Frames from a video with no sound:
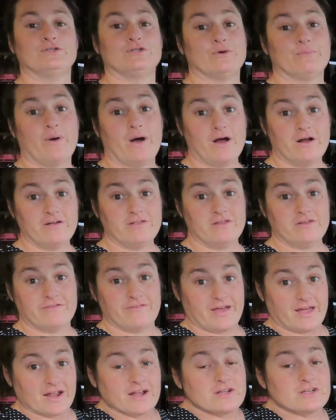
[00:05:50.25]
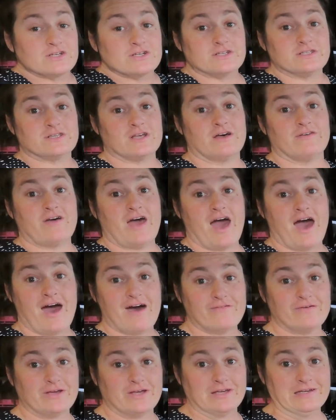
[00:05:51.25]
So part of the advantages of
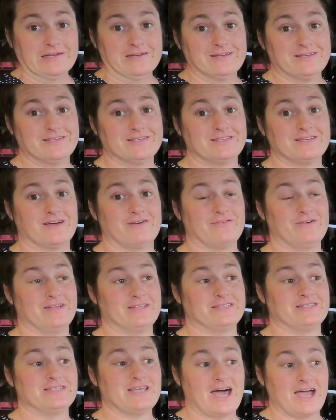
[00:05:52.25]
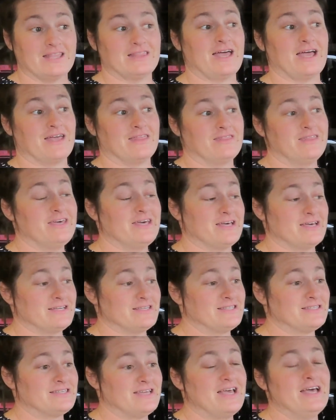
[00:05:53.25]
having stuff inside like
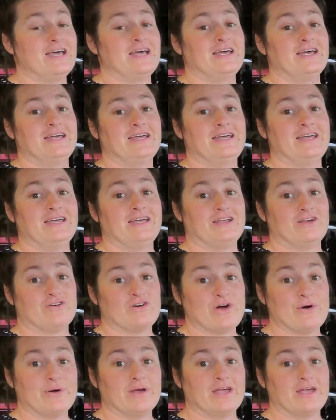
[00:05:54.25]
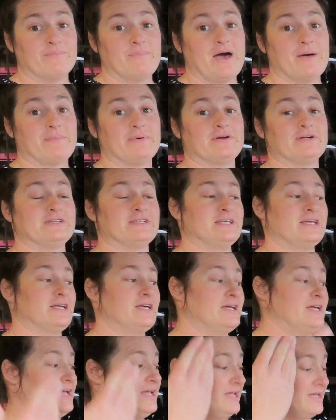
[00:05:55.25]
this and growing peppers
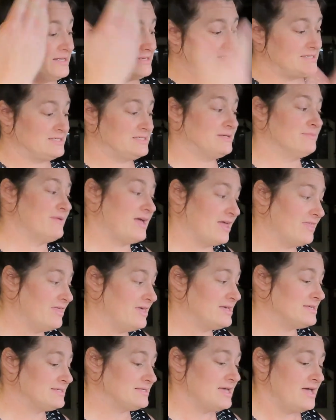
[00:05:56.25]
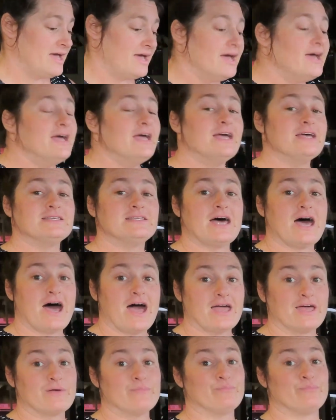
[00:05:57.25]
in a system like this is that
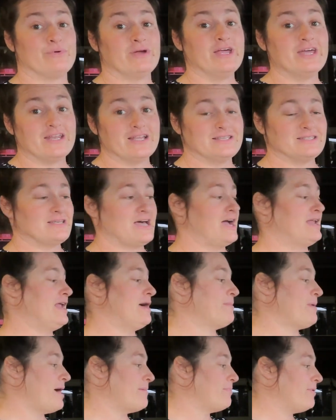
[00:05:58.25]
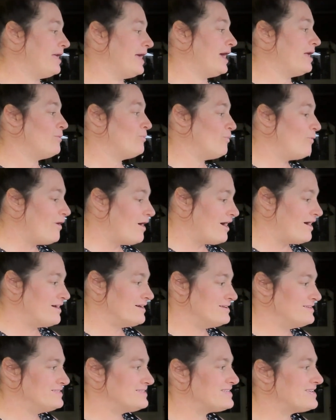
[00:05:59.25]
I can bring it inside. Now my plan
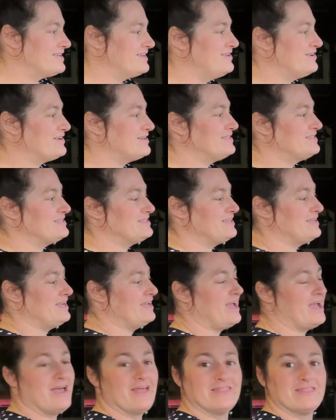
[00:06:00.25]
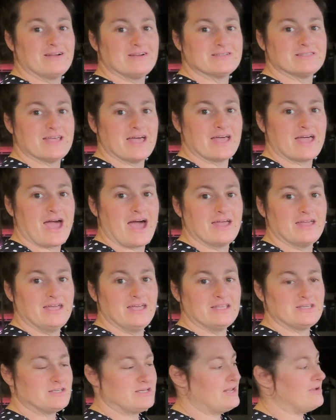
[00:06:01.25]
was, you can see there's like at
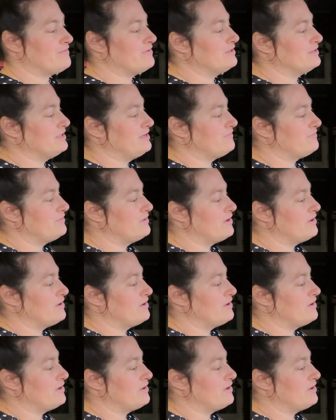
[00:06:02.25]
each and every leaf